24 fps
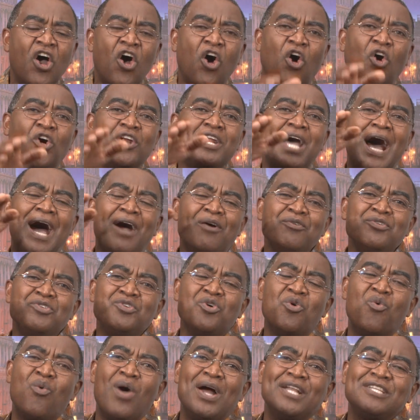on how
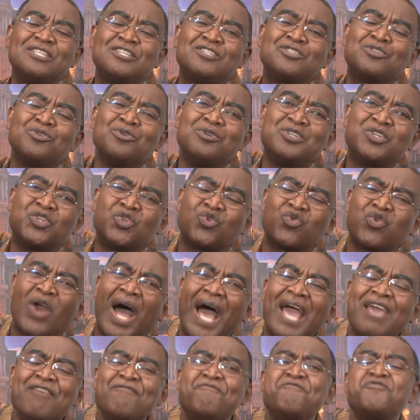you want to
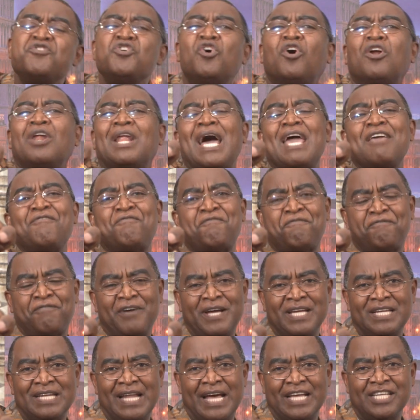drive your life
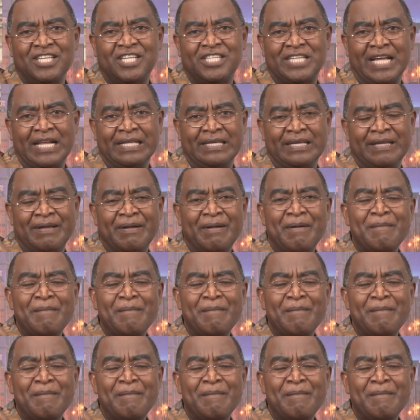financially.